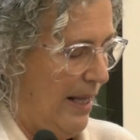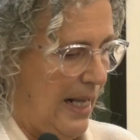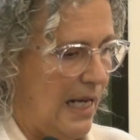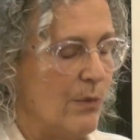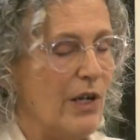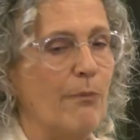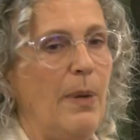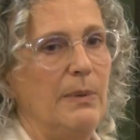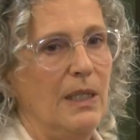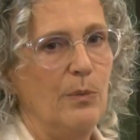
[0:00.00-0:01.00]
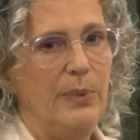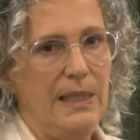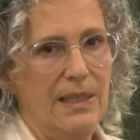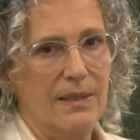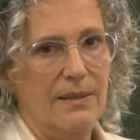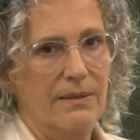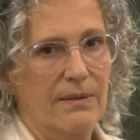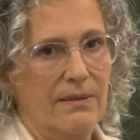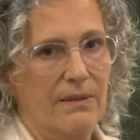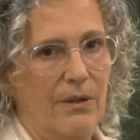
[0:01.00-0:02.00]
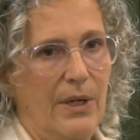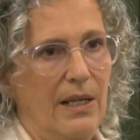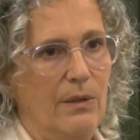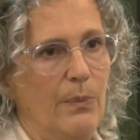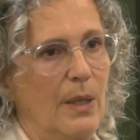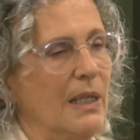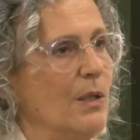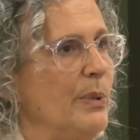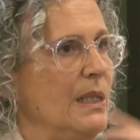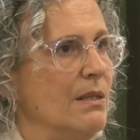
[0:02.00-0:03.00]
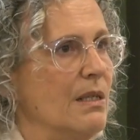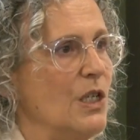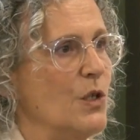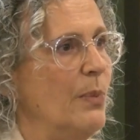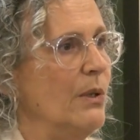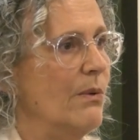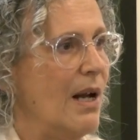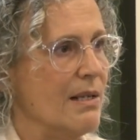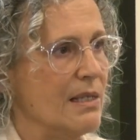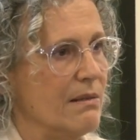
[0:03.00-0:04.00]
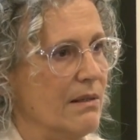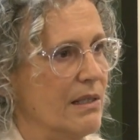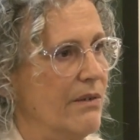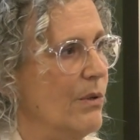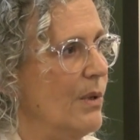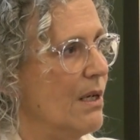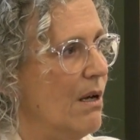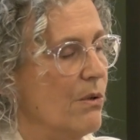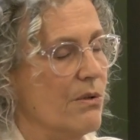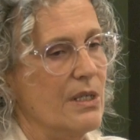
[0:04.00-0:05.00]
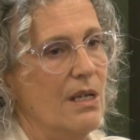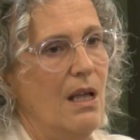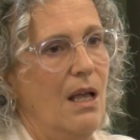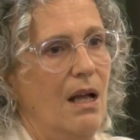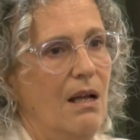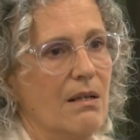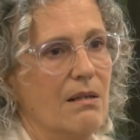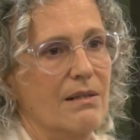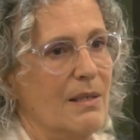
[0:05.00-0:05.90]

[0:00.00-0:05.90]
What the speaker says: and we have public opinion, okay? And public opinion is polarized, as everyone knows. Some